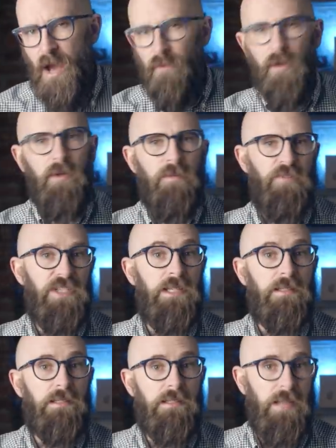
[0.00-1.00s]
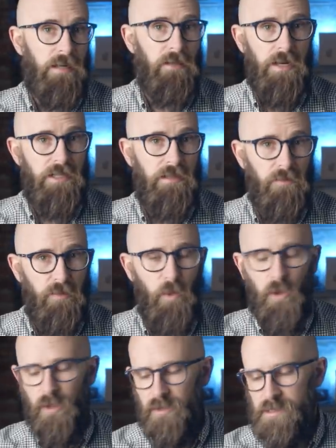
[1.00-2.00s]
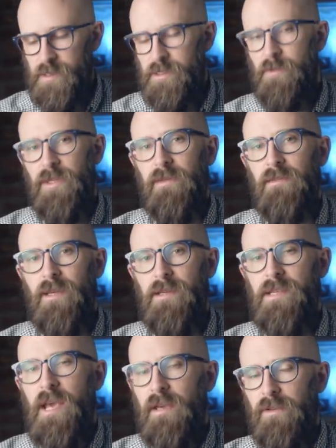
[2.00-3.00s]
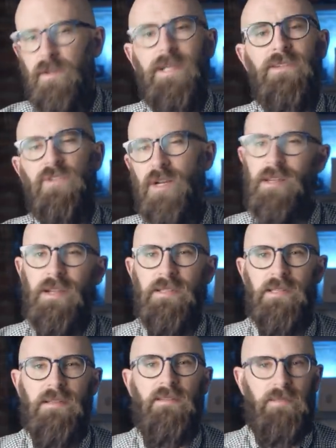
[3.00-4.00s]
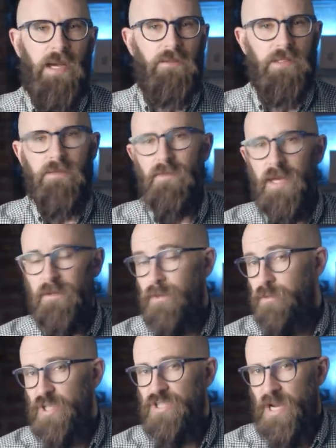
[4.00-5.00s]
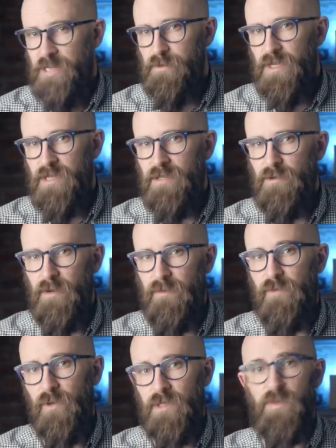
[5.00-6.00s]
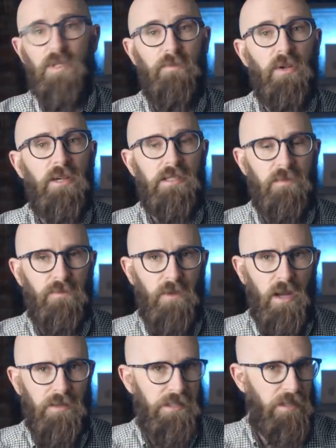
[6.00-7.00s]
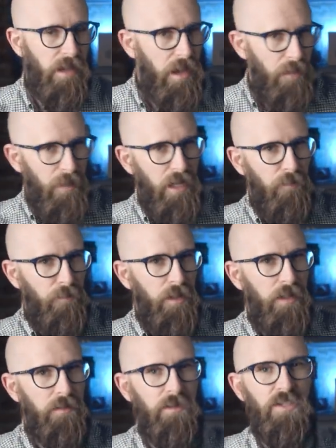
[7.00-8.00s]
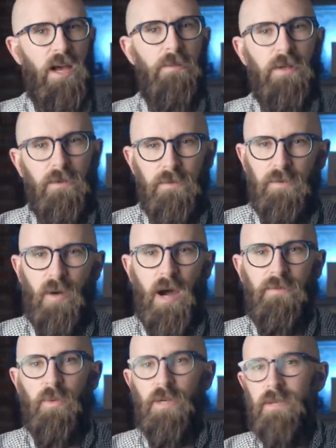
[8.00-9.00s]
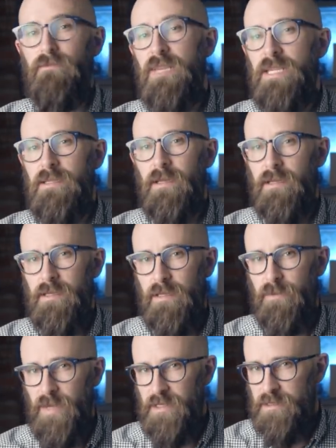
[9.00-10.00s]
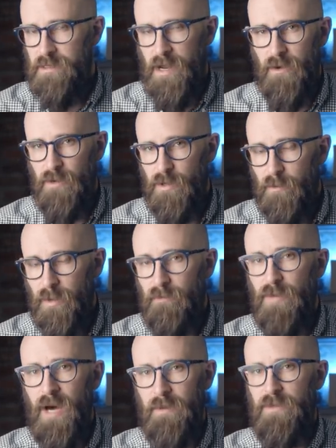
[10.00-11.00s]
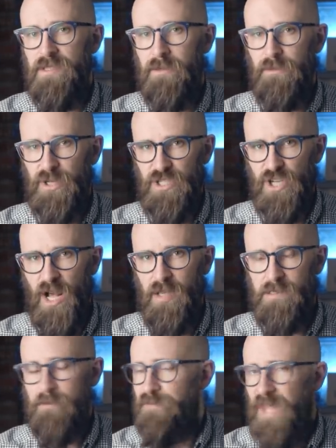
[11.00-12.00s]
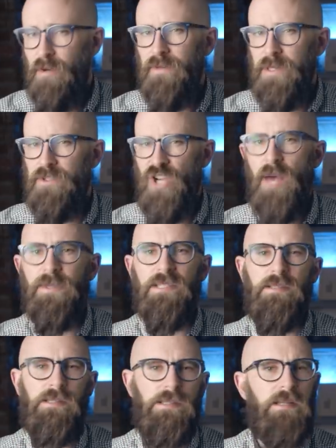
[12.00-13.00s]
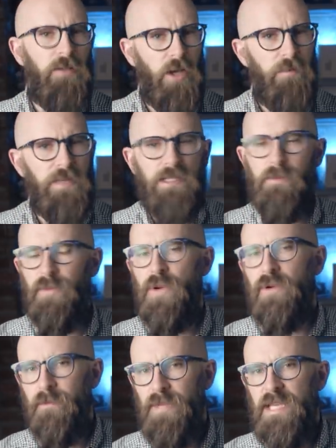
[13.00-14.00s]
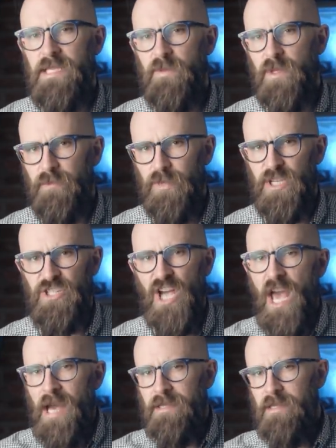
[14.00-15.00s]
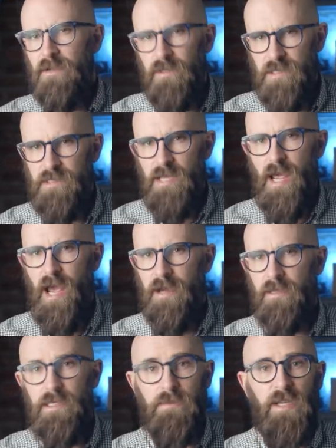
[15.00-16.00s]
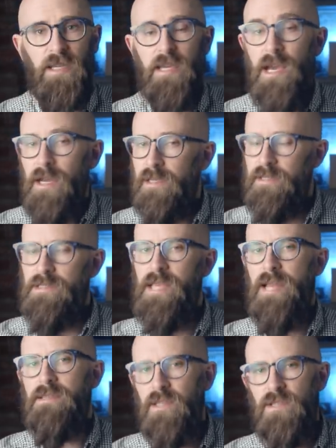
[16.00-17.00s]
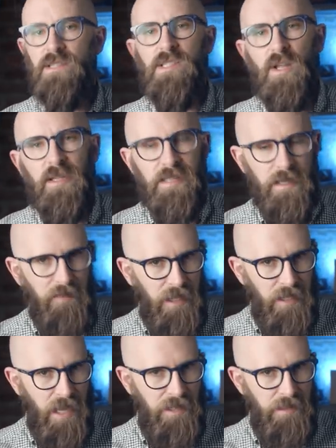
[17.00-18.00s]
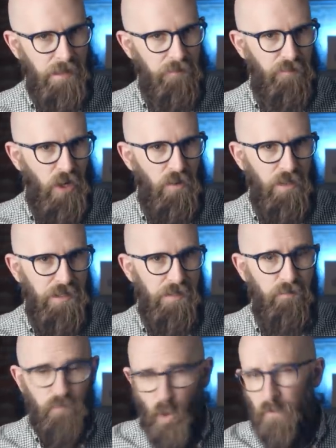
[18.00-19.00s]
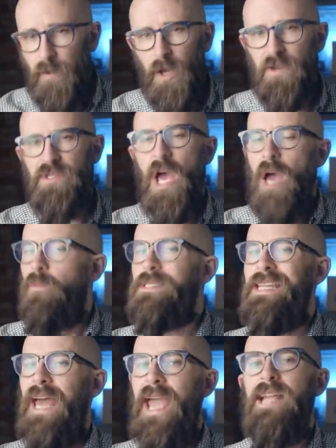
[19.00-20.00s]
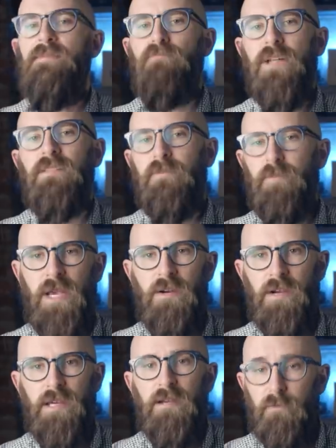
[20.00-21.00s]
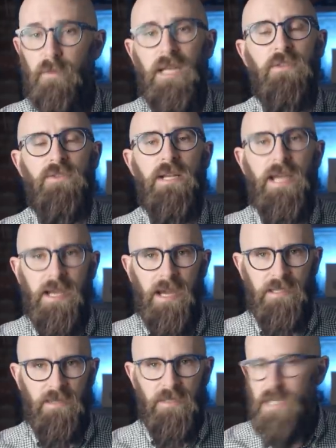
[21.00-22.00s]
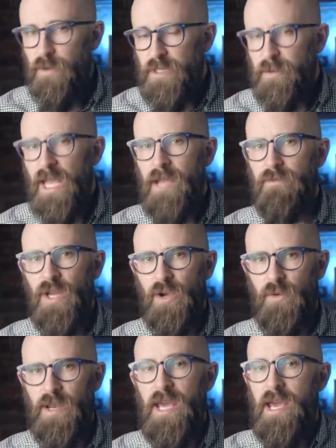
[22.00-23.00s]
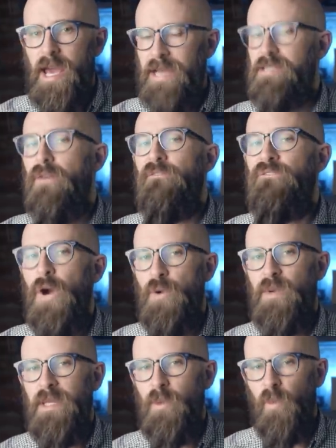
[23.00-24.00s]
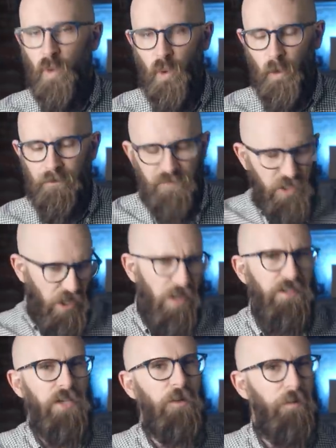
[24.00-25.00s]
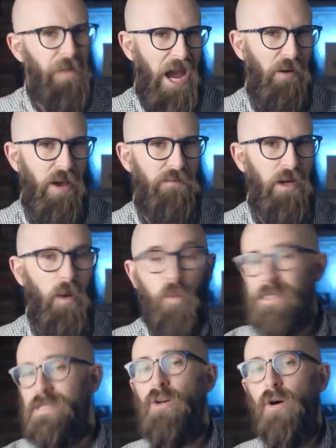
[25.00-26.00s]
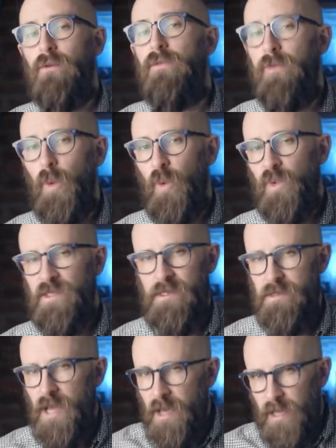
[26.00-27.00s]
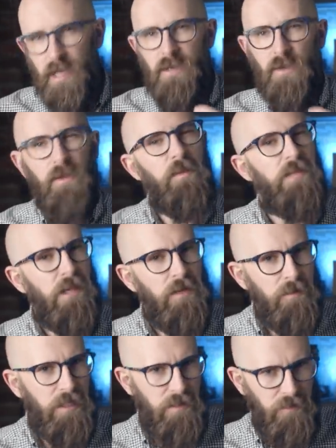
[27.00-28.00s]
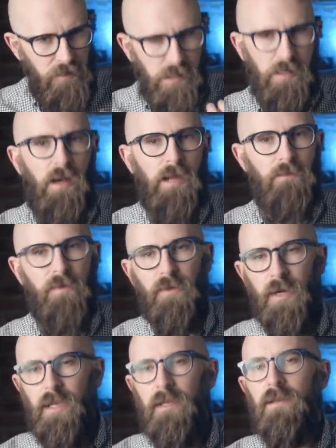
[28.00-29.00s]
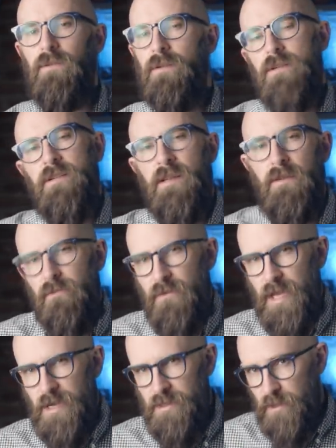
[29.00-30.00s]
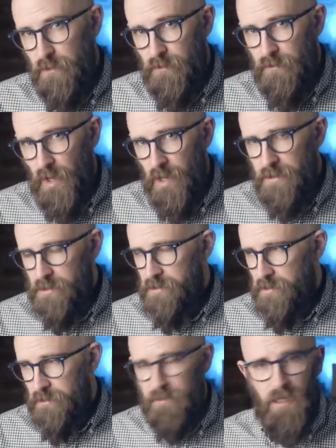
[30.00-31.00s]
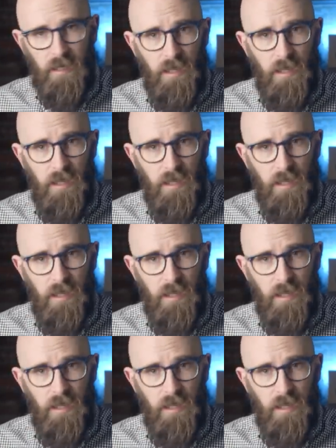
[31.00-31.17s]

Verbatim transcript: Following Britain's declaration of war on September 3, 390,000 men of the British Expeditionary Force were deployed to France, and many feared the German Luftwaffe would immediately commence aerial bombardment of the British Isles. However, the Germans, still hoping to broker peace with the British, did not attack, seemingly content to consolidate their gains in Poland. What followed was an eight month period of military inactivity which became known as the Phoney War. Churchill, however, was not fooled, and he knew that it was only a matter of time before Hitler launched an invasion of France and the